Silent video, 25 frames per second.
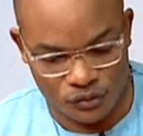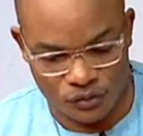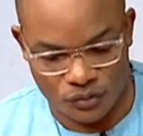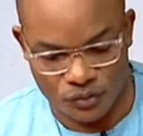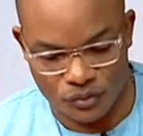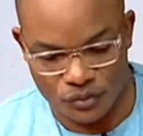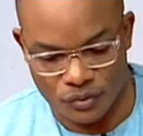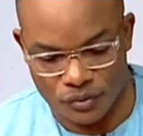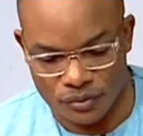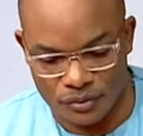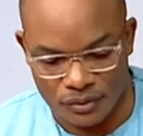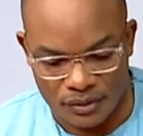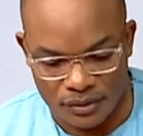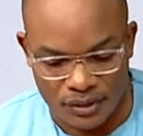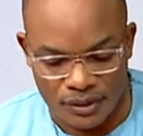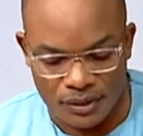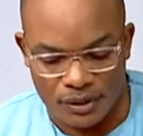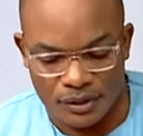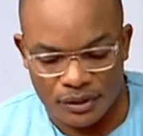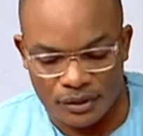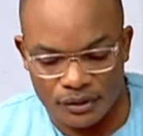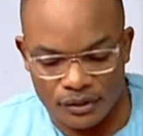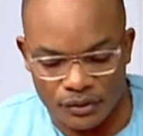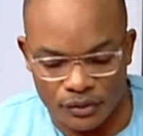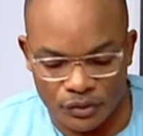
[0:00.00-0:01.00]
to,
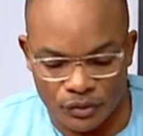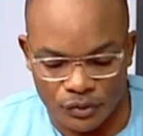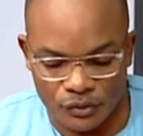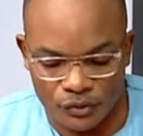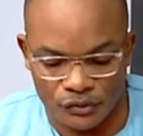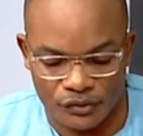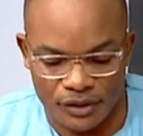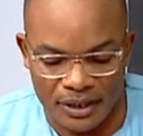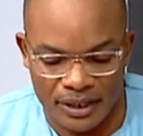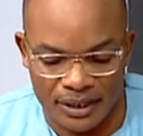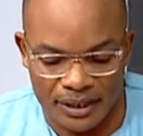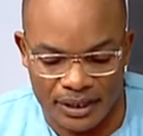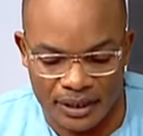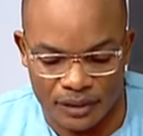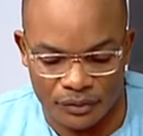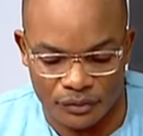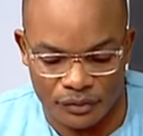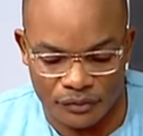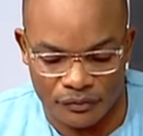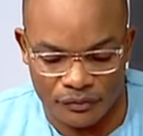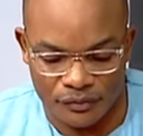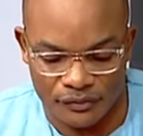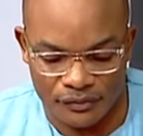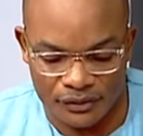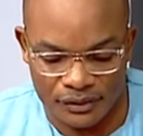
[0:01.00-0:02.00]
you know, sign out
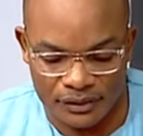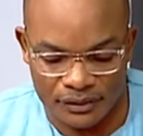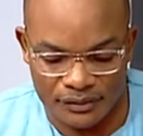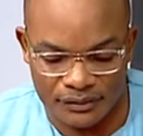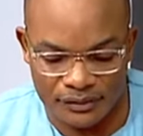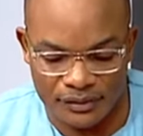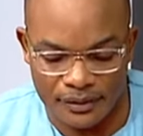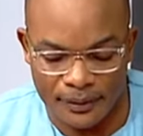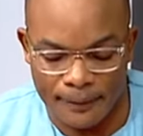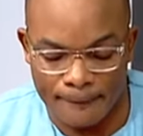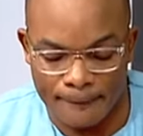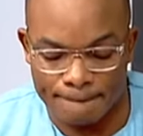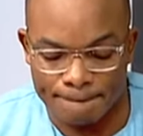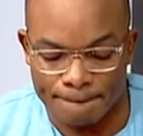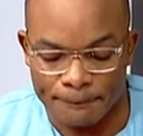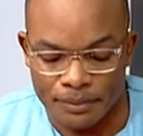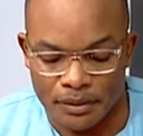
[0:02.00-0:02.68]
of his letter.